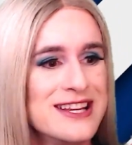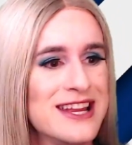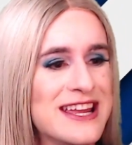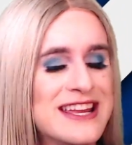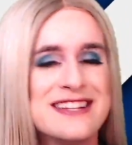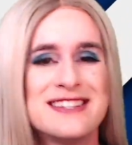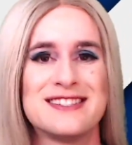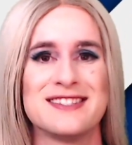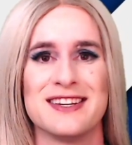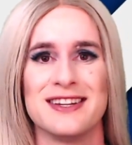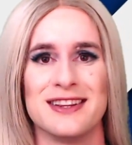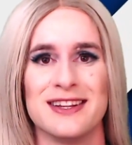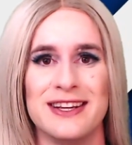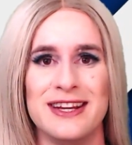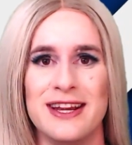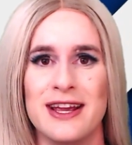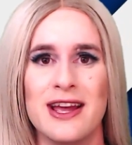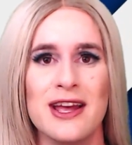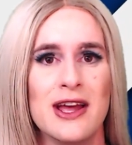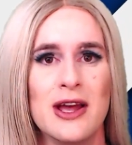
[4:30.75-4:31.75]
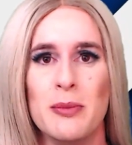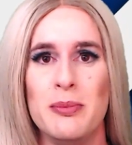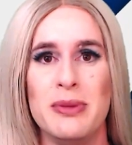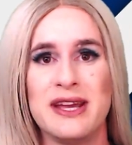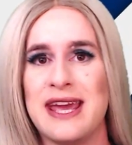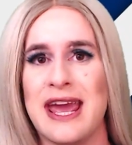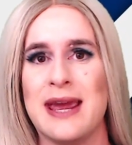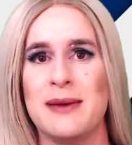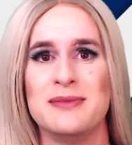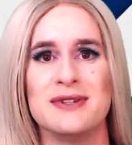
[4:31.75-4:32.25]
instantly
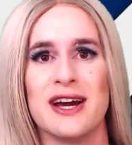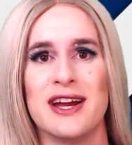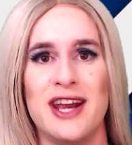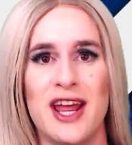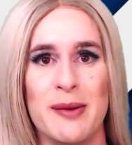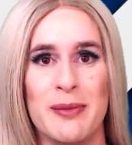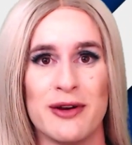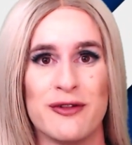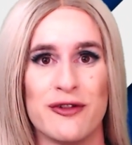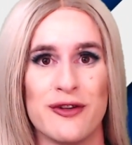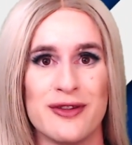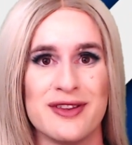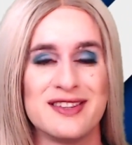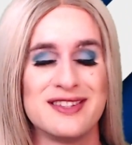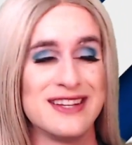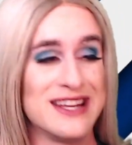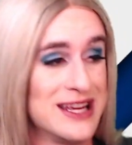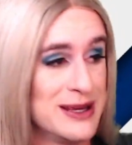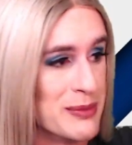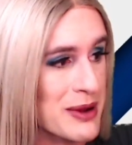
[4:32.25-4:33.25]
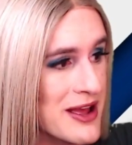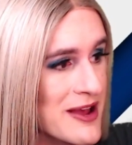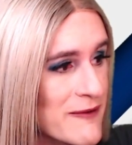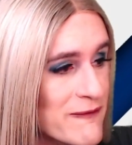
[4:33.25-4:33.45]
became dynamic for this team.